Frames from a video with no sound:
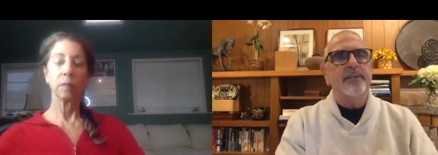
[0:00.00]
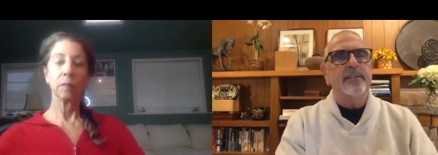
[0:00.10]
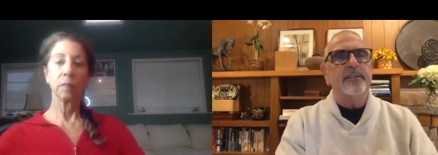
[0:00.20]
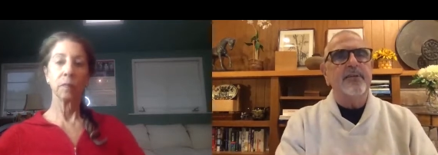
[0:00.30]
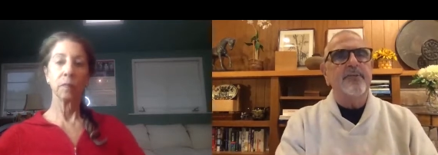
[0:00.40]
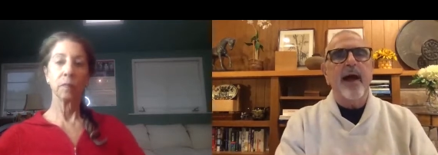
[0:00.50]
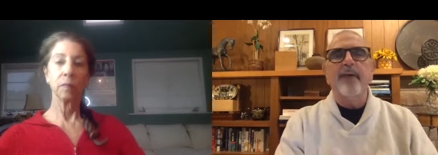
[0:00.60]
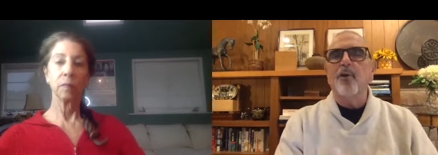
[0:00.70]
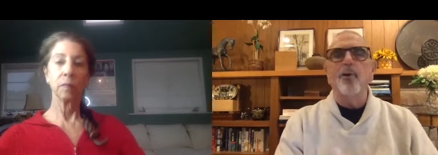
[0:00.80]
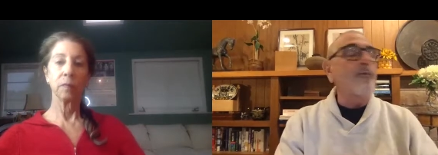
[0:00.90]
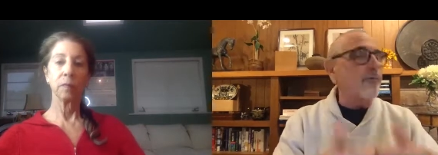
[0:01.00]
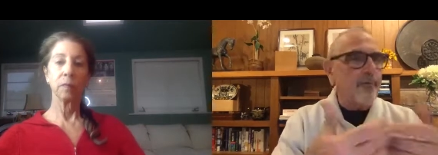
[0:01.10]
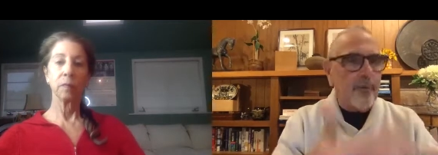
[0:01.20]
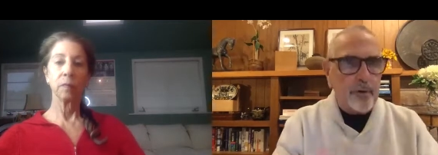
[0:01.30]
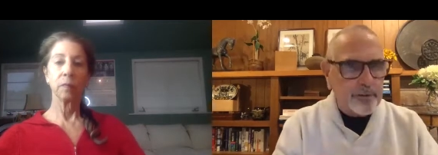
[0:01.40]
Speaker 1: 65 or over
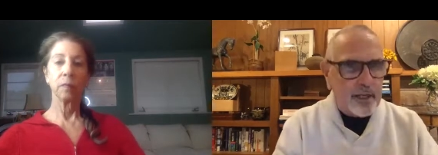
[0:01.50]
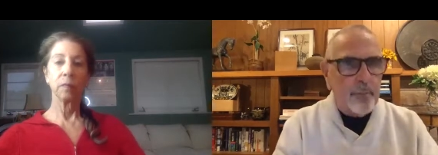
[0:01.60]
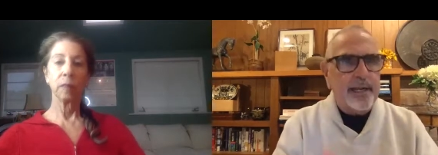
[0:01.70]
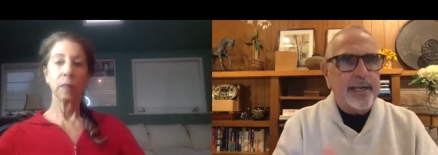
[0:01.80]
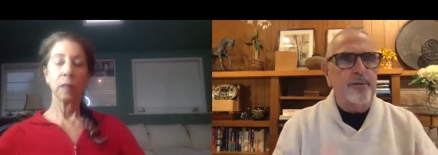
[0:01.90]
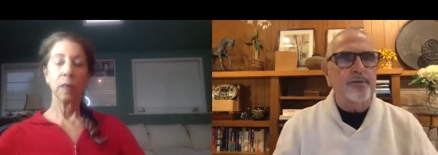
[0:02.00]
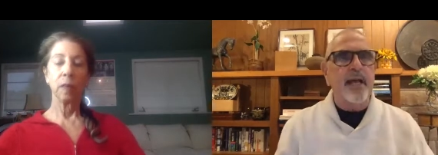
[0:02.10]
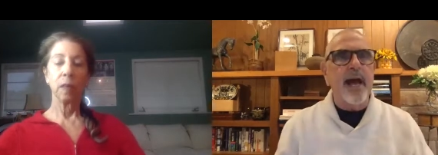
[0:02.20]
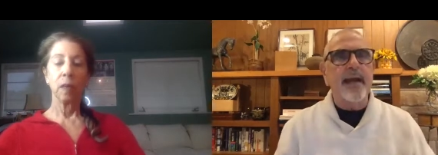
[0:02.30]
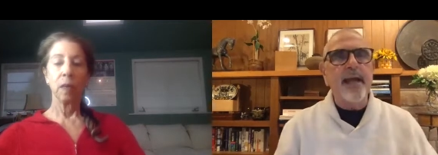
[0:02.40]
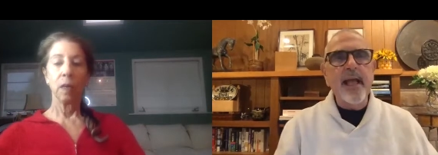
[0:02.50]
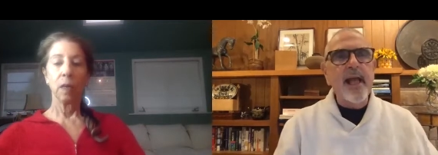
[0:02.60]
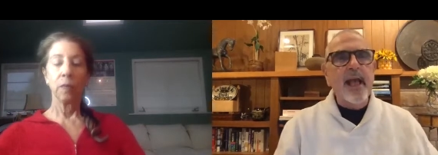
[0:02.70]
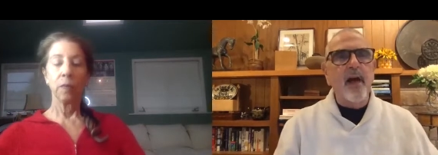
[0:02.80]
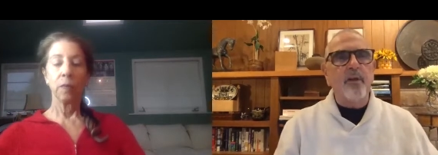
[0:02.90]
for somebody who's got
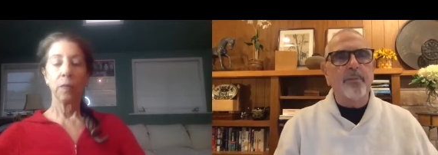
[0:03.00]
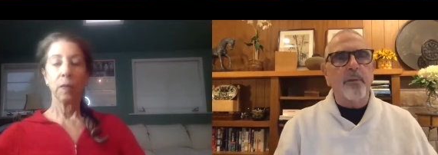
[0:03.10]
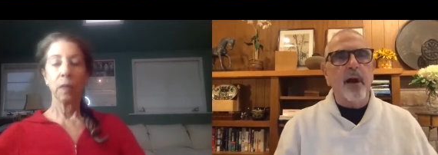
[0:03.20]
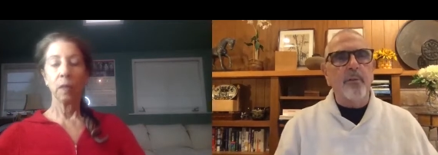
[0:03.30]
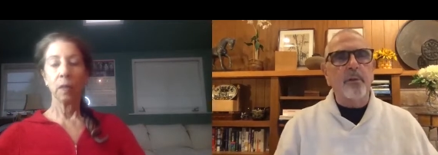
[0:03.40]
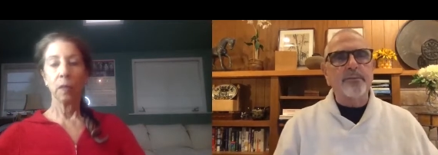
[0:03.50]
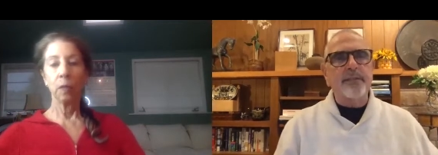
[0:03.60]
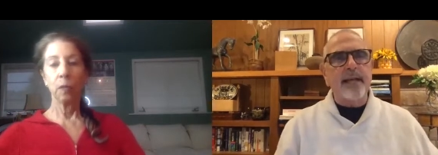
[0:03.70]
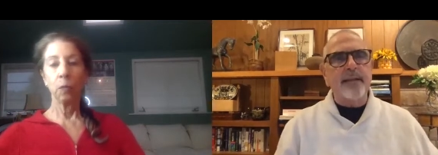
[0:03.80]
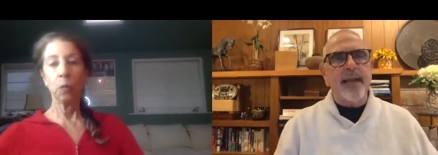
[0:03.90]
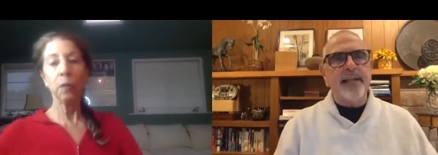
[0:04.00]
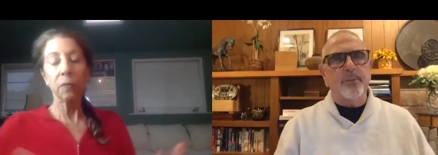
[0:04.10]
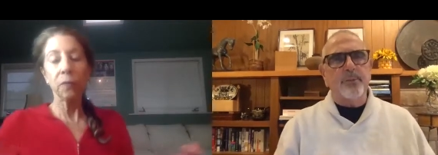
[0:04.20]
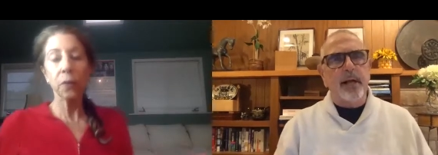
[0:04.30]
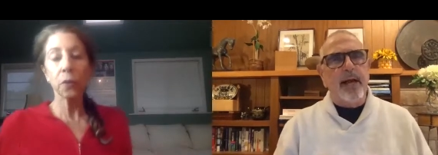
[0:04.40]
health problems. That that's
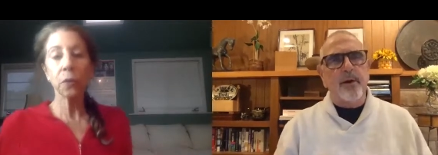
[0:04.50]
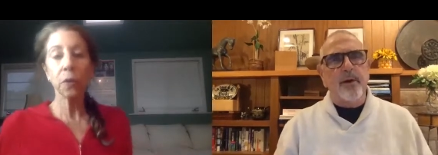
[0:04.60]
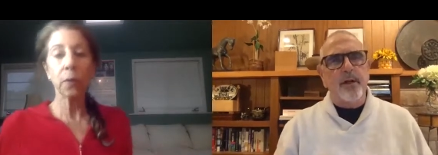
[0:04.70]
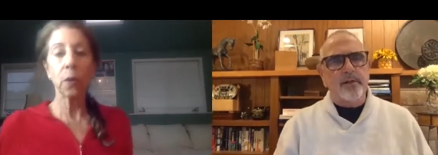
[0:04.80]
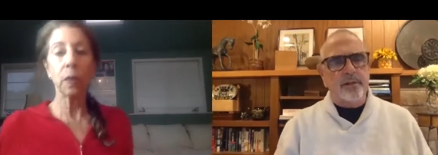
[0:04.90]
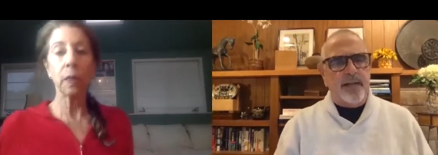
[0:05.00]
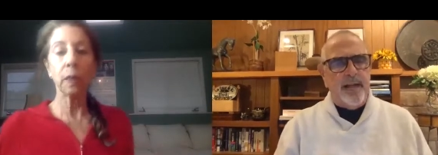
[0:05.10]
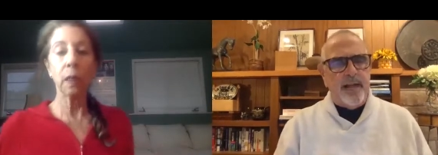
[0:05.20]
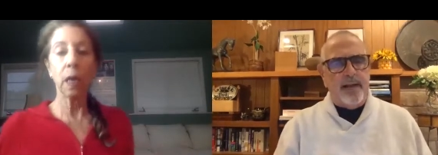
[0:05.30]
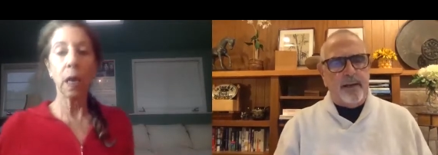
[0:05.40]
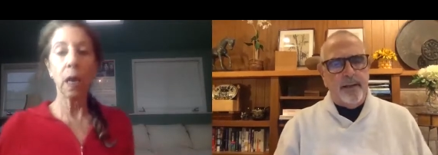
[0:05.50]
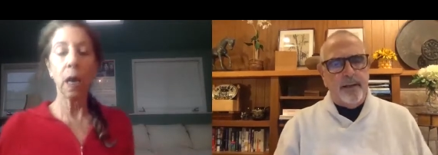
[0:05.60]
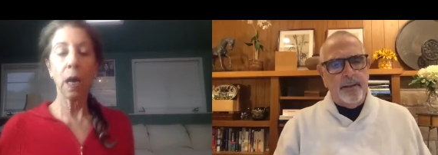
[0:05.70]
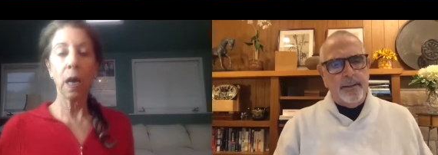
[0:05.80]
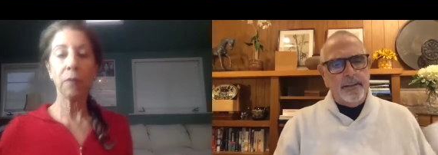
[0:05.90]
what I don't understand.
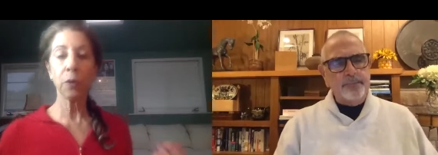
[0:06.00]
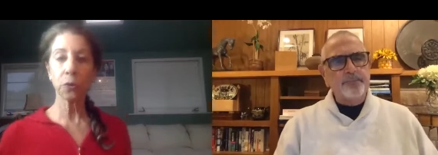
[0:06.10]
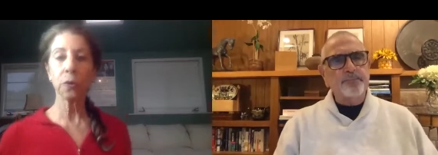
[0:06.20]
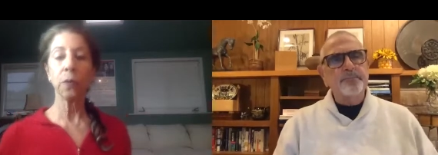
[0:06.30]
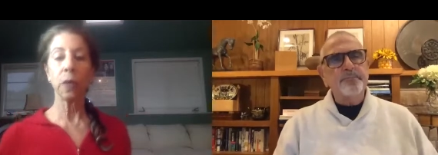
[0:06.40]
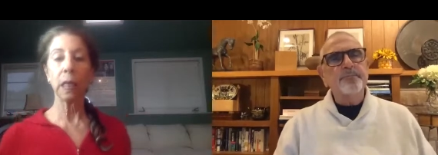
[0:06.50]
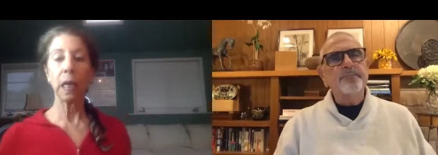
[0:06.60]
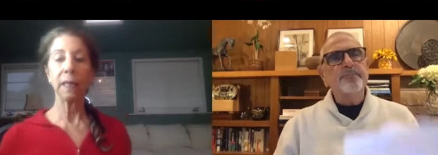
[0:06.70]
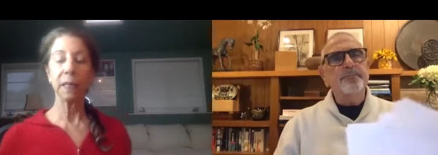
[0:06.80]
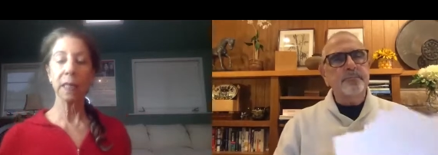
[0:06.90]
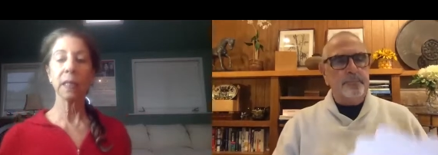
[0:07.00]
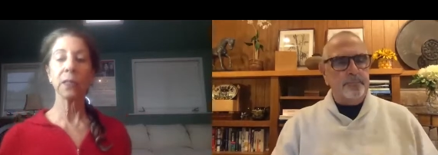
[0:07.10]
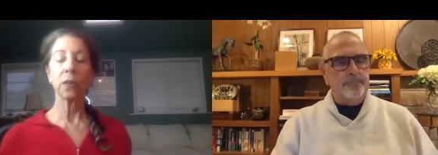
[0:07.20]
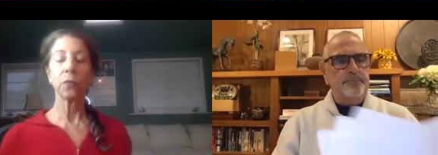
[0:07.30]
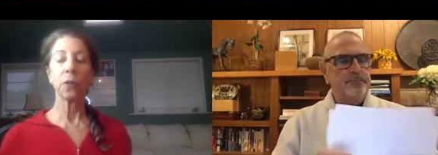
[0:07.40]
Speaker 2: First of all, I think
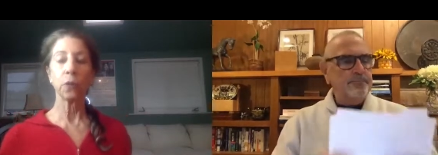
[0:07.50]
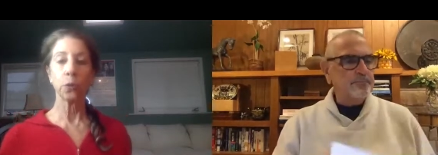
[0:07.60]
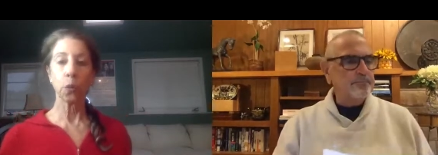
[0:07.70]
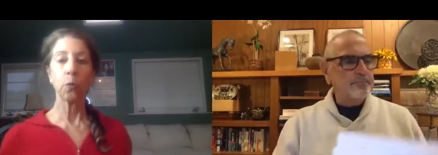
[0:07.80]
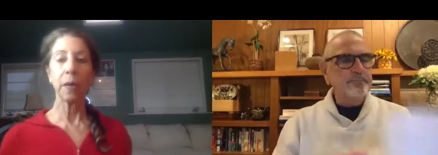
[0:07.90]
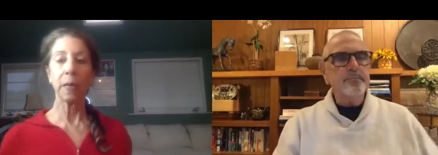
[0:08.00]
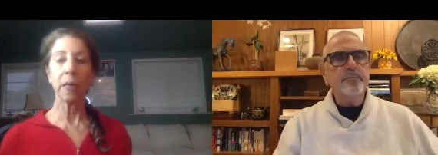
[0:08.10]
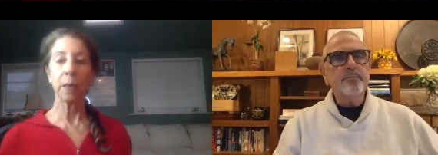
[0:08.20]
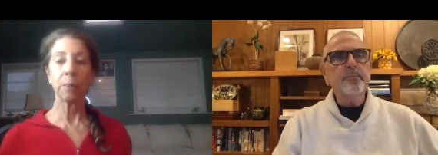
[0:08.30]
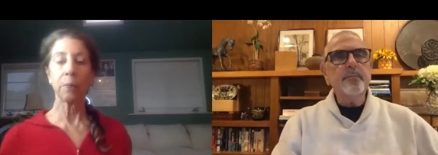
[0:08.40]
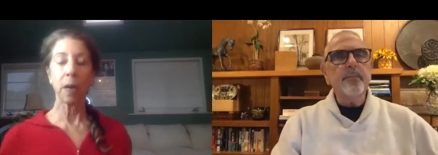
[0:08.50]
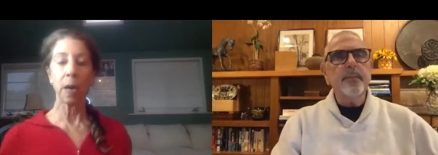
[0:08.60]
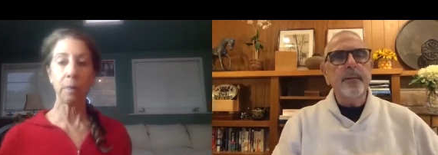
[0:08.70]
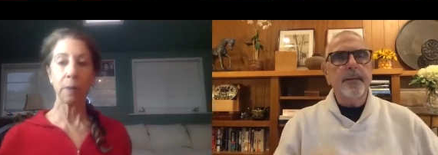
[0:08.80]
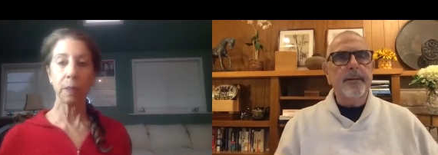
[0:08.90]
it's a there's already a
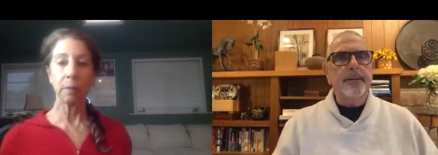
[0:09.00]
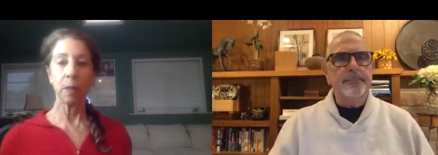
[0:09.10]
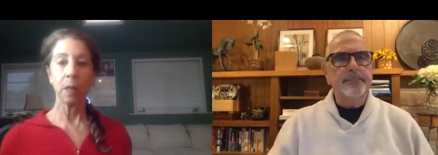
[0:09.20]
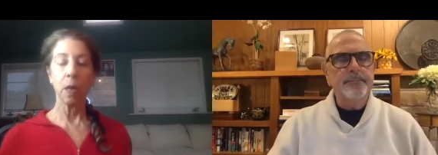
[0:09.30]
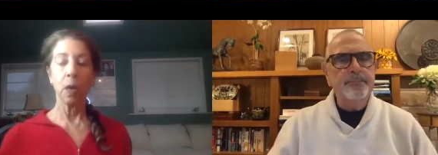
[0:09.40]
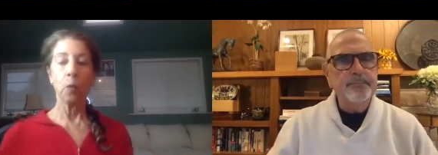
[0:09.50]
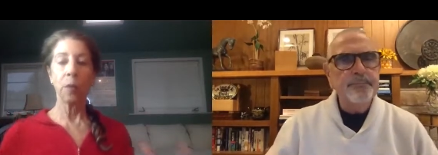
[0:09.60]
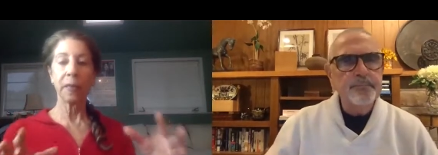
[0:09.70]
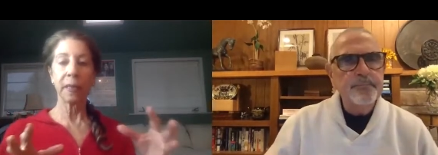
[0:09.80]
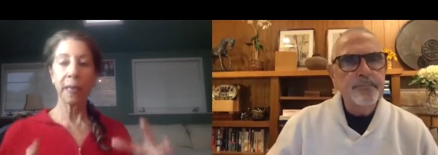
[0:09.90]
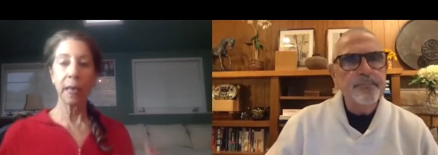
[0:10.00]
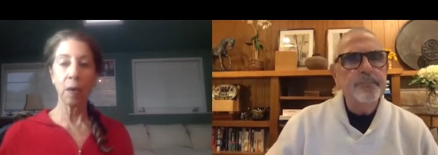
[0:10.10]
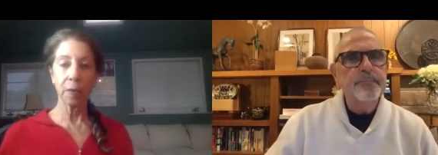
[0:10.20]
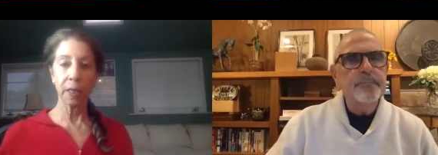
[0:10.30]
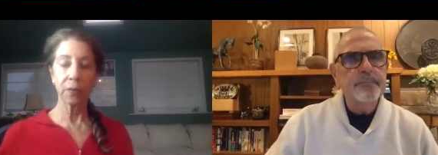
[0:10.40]
problem when the
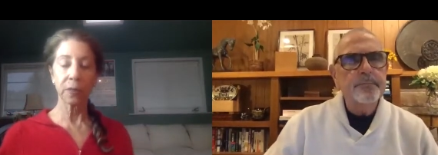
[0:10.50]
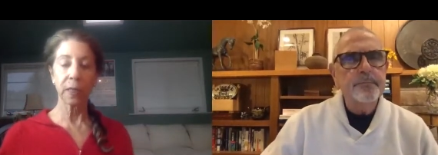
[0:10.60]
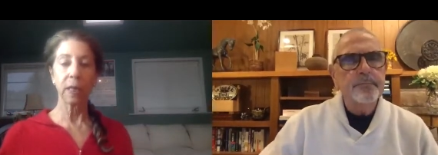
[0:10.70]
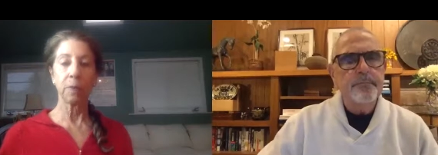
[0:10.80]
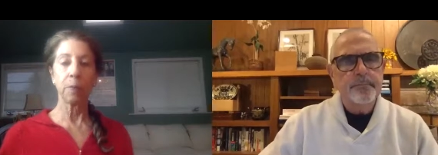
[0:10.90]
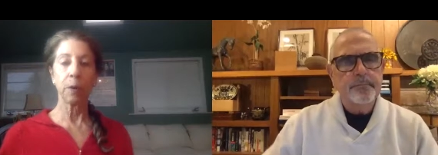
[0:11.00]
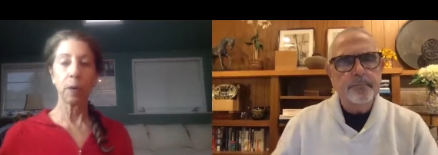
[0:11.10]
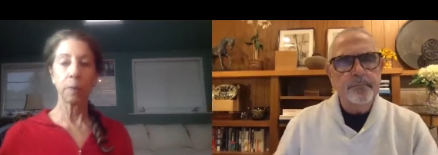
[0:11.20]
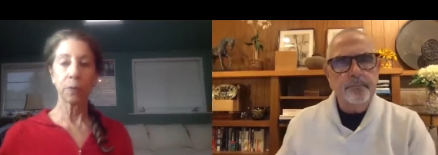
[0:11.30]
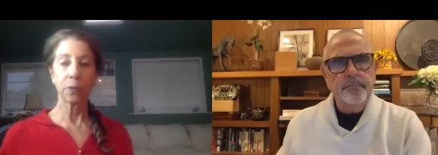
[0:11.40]
county of Santa Barbara